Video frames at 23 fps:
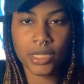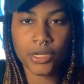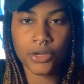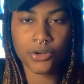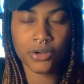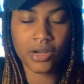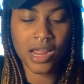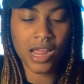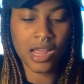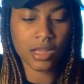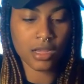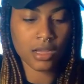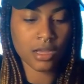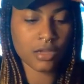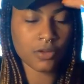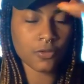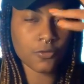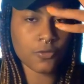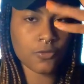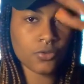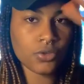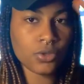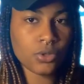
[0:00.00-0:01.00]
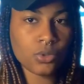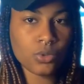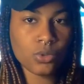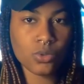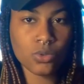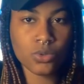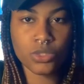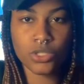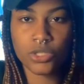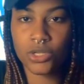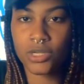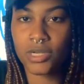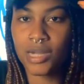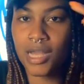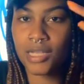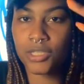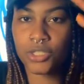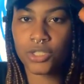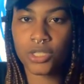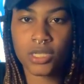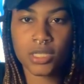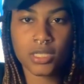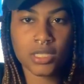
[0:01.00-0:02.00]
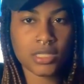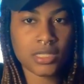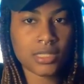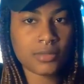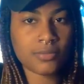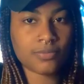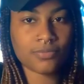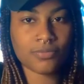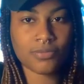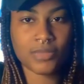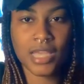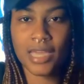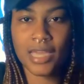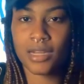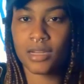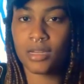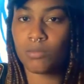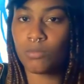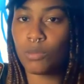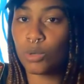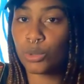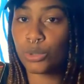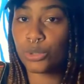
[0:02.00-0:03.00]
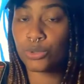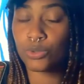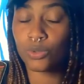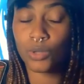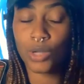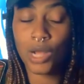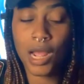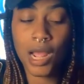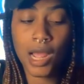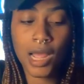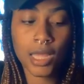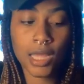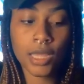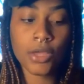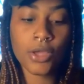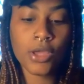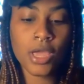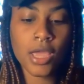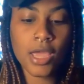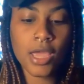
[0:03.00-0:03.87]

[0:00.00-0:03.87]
You're not confused. You're not just at an emotional high,